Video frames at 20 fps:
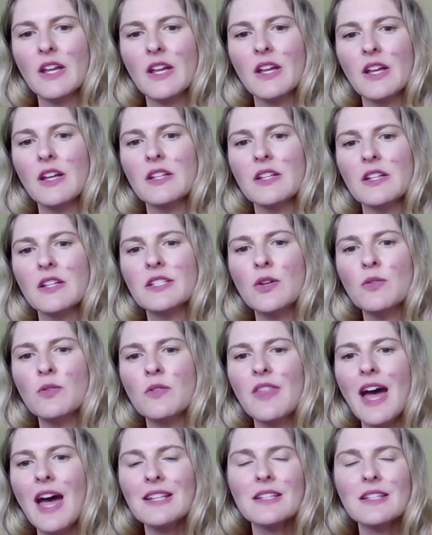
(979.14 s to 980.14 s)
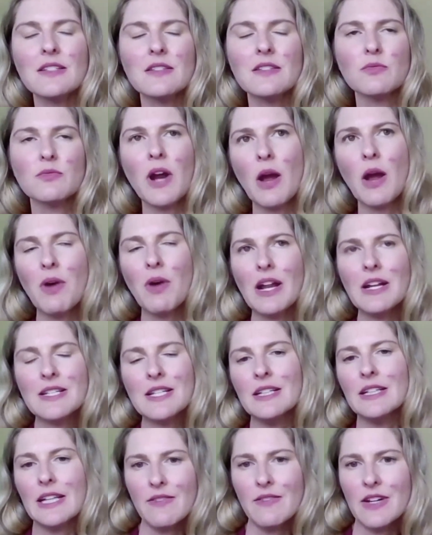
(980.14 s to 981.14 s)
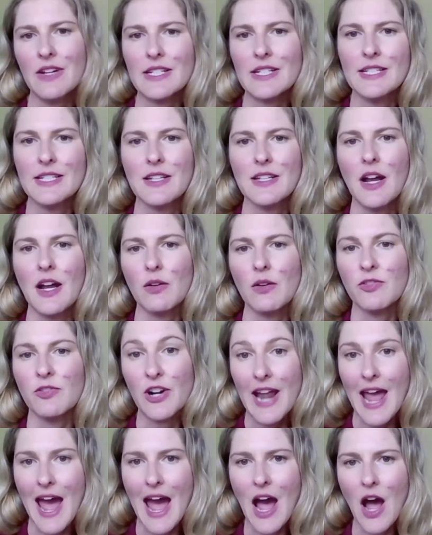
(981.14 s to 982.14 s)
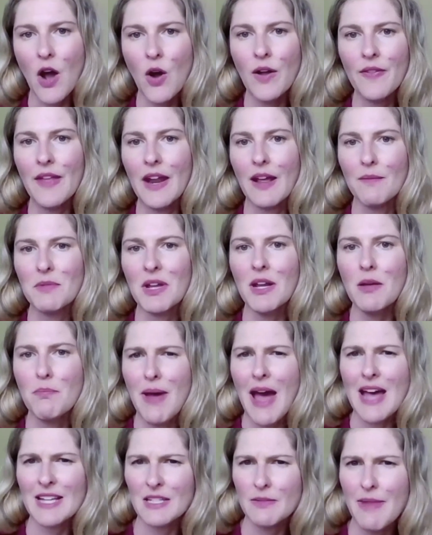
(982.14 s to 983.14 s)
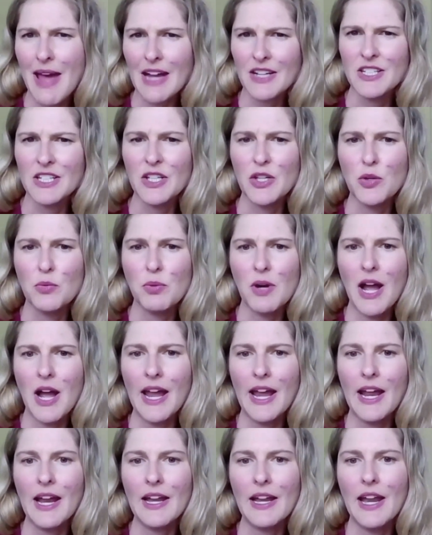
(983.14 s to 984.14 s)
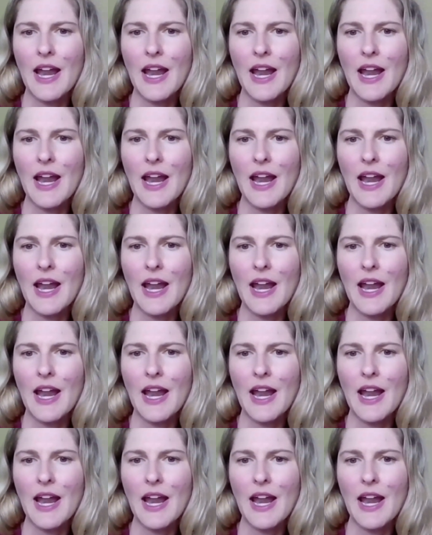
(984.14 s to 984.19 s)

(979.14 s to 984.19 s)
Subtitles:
So that's where I wanted to leave it for now. And then I'm going to pass it back to you, Brian.